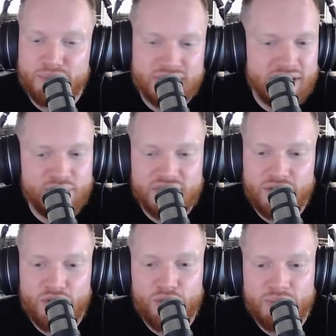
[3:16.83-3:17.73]
but they were
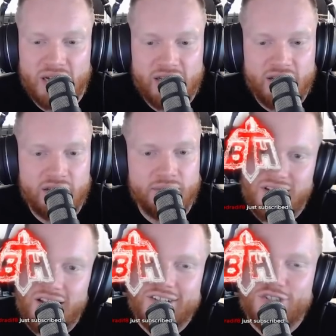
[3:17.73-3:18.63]
no pothead.
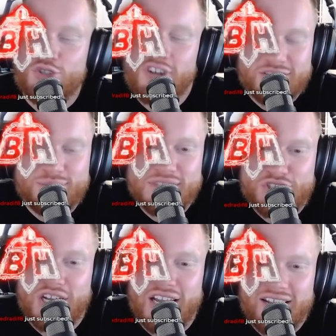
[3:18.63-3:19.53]
Trust me, chat.